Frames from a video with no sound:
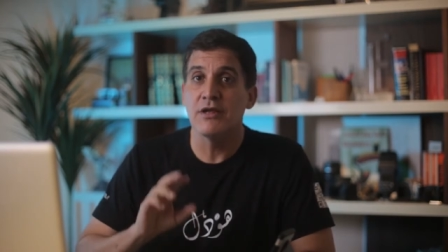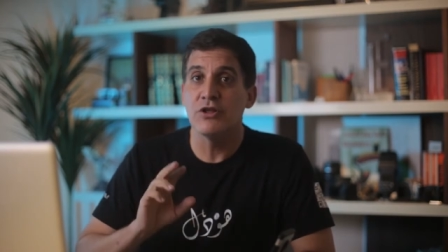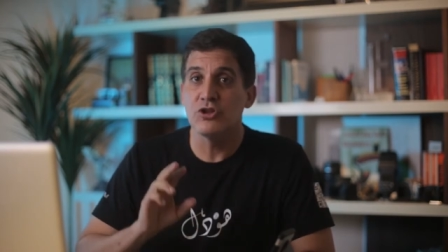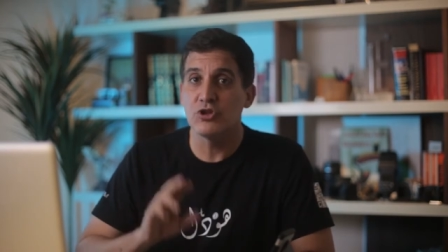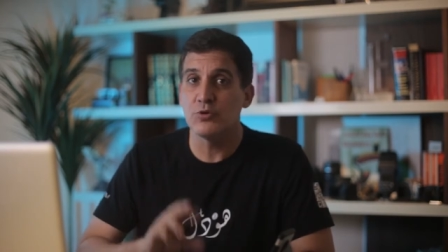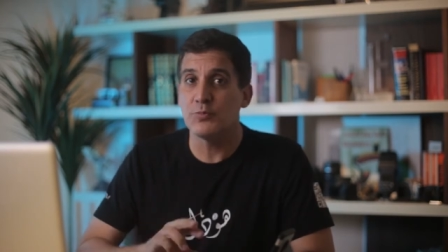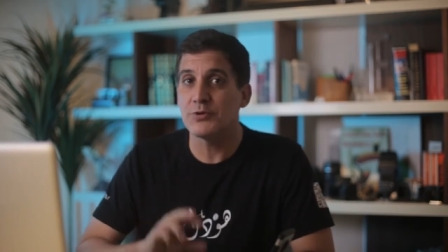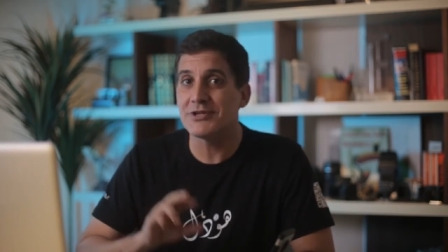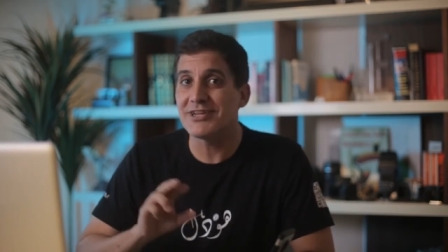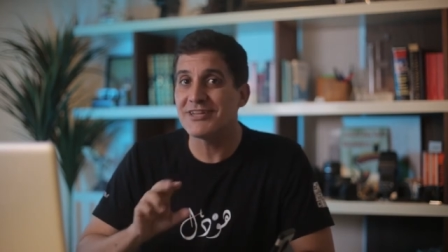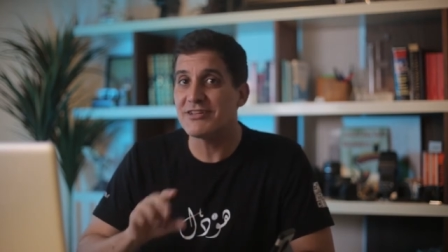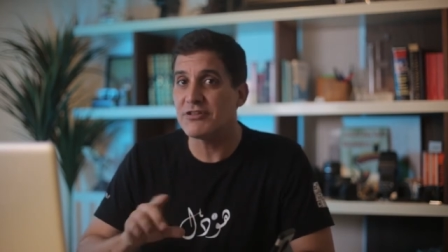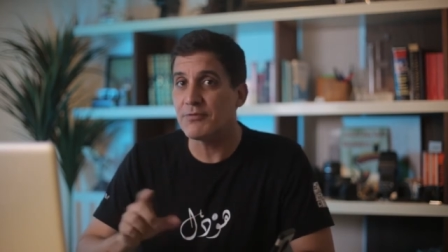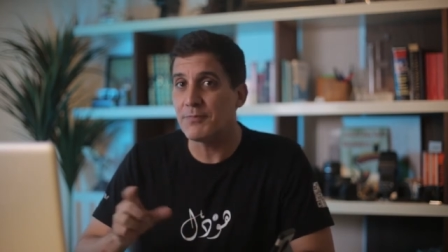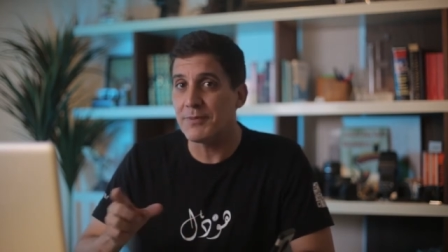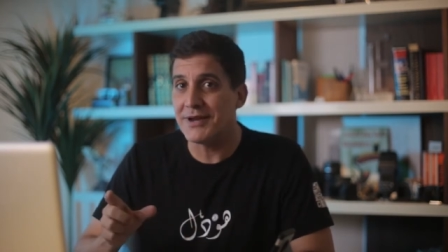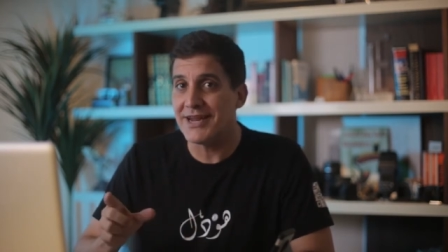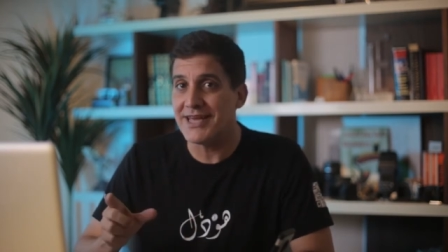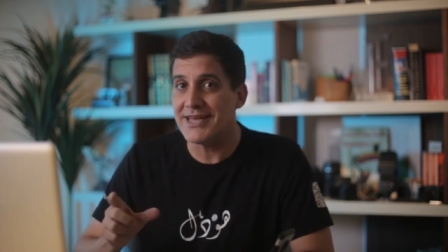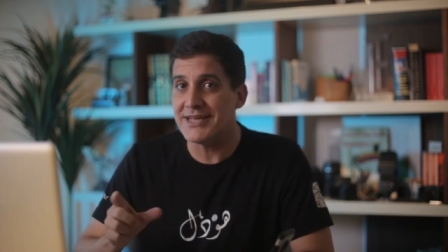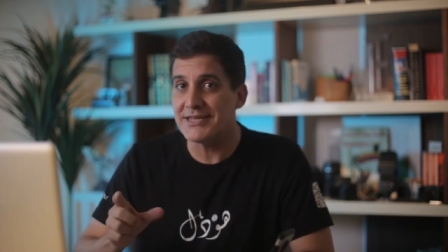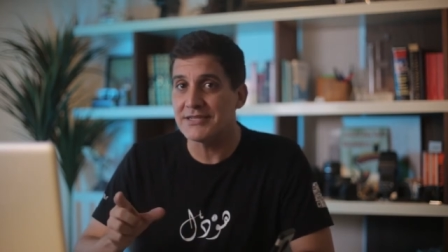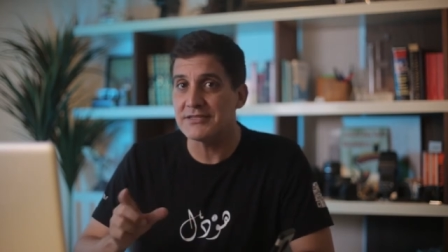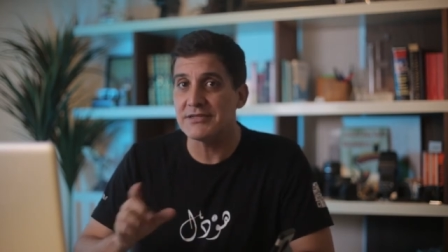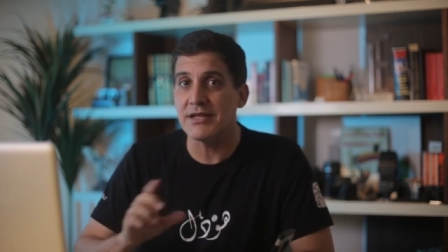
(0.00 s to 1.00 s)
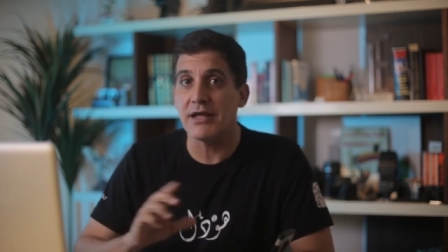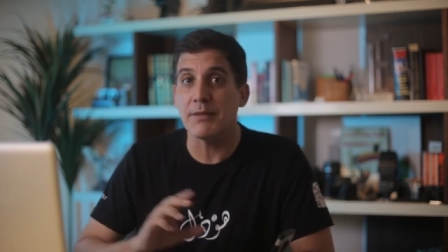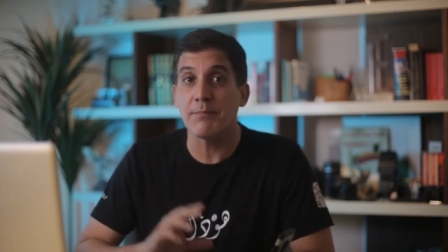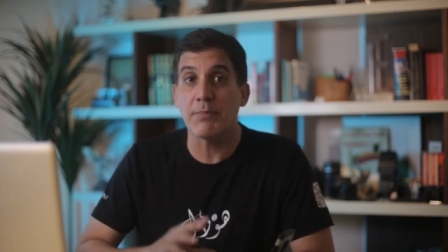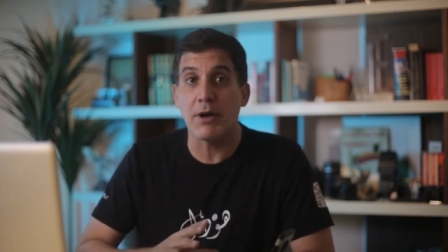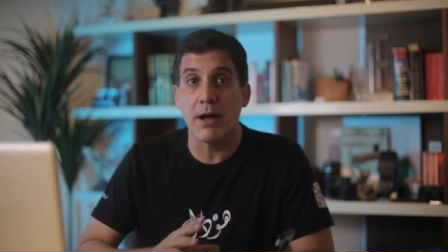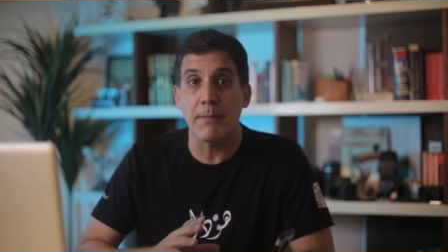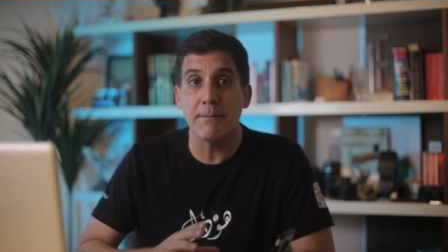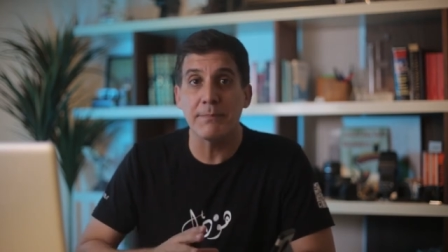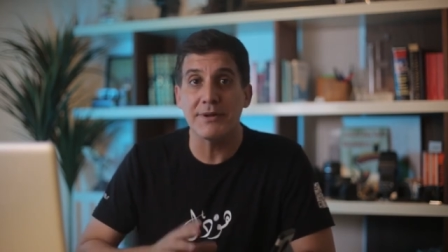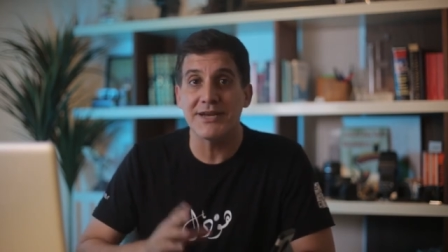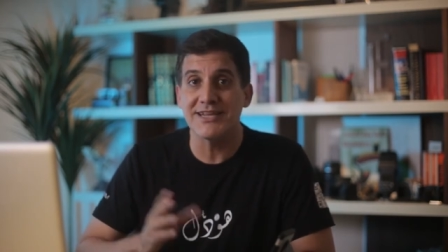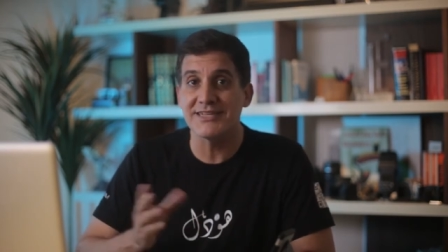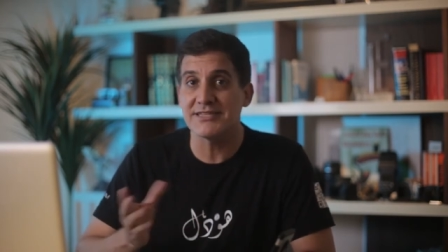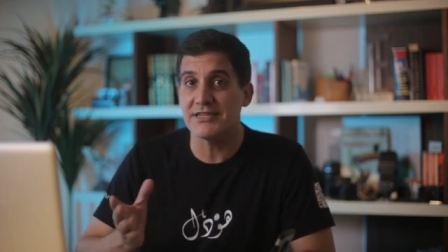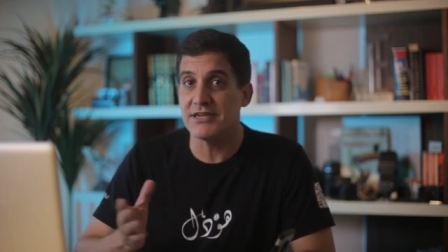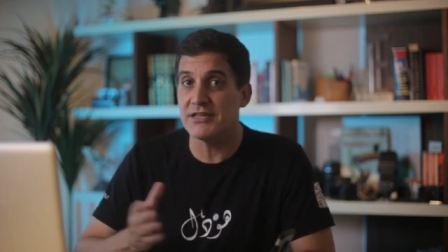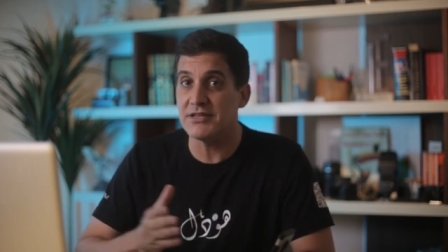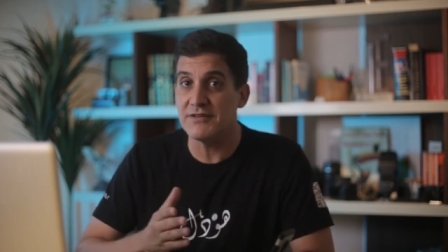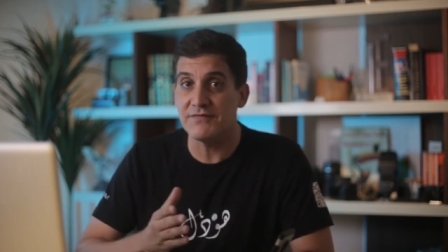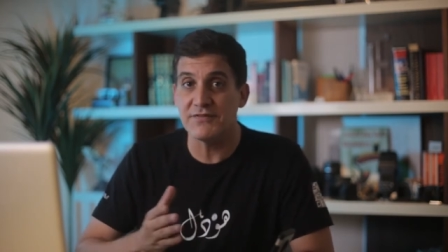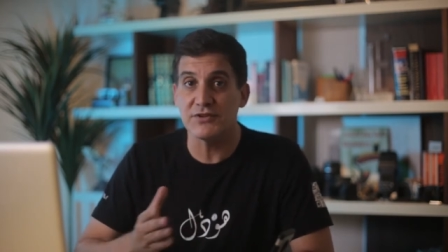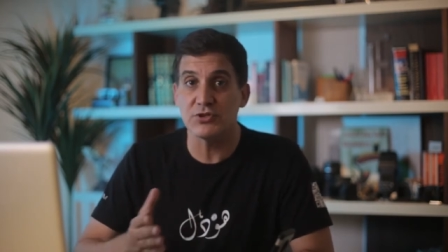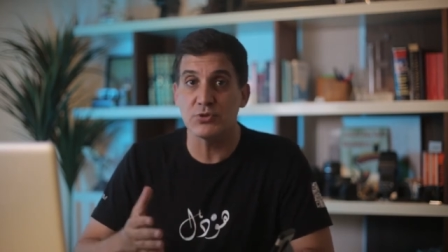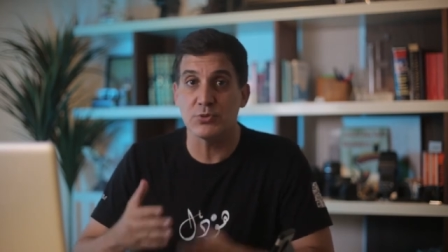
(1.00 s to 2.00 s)
to put into place to help companies and
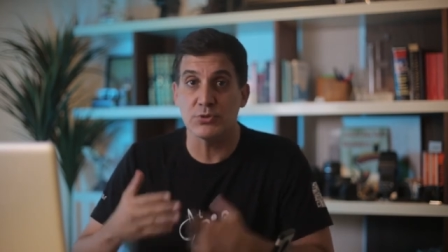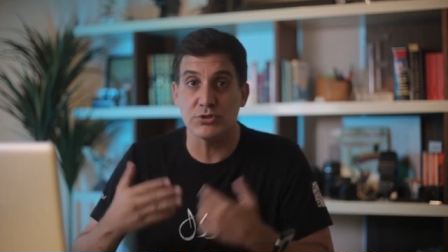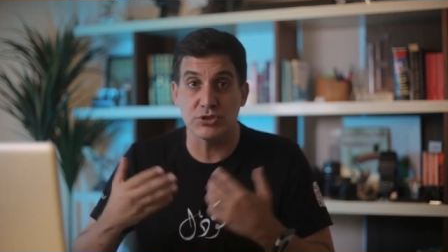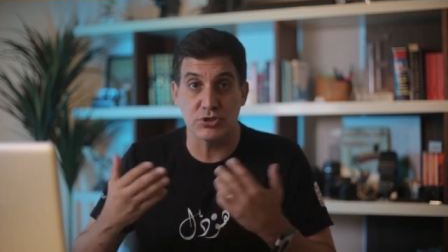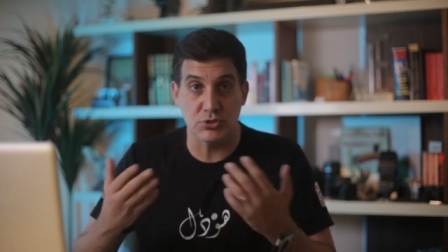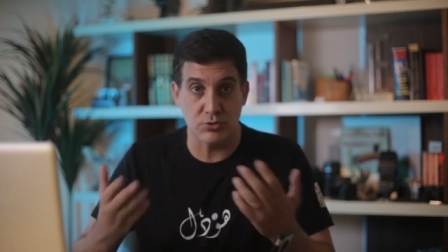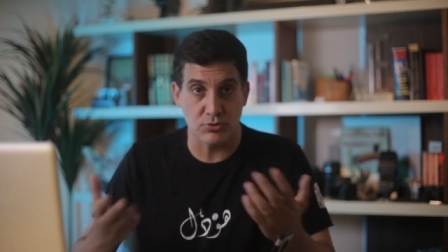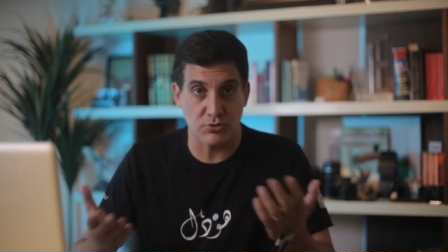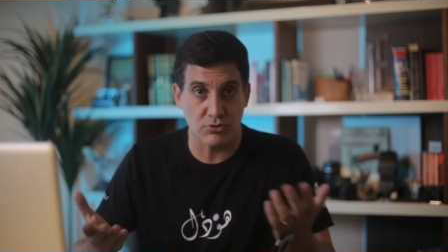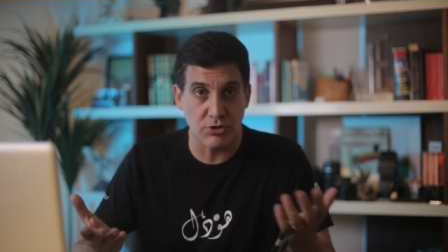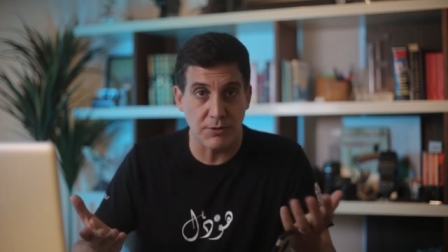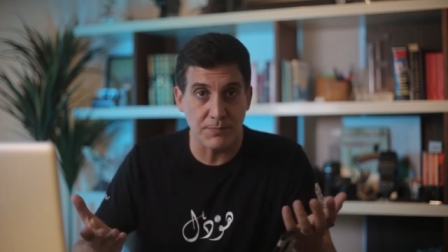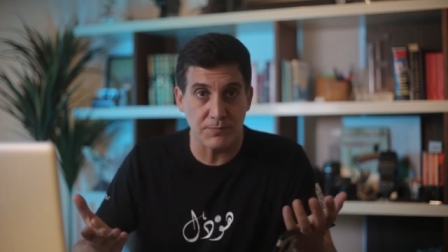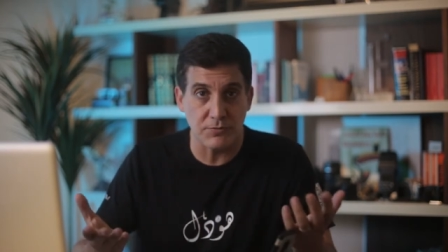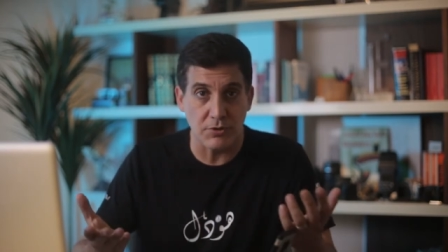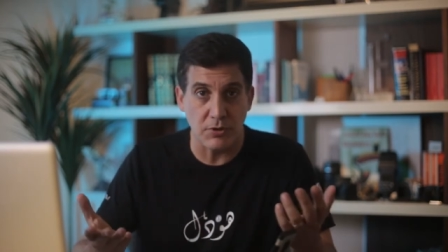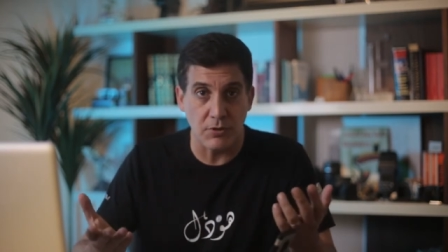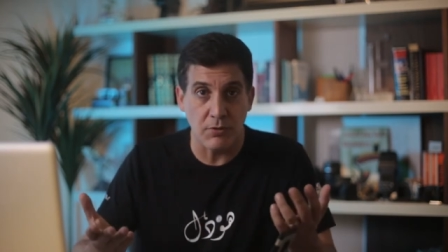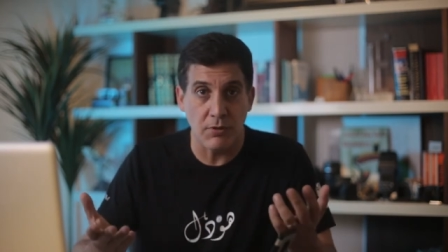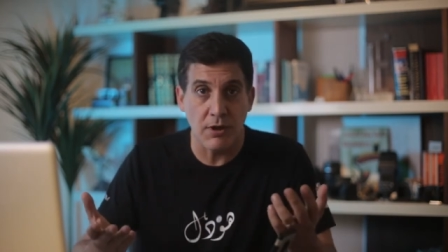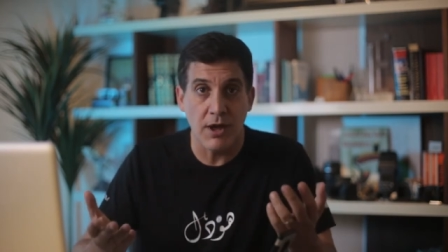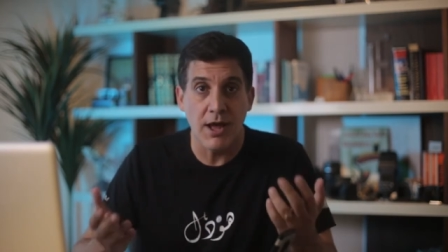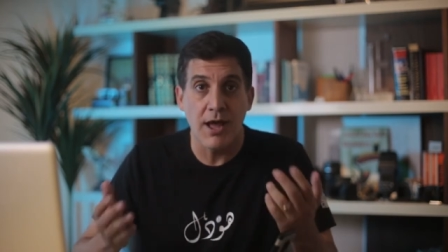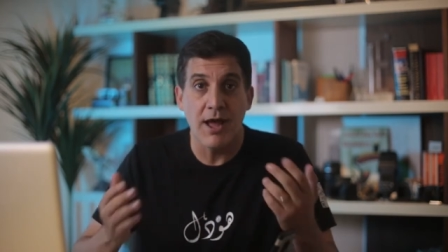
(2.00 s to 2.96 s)
individuals use crypto.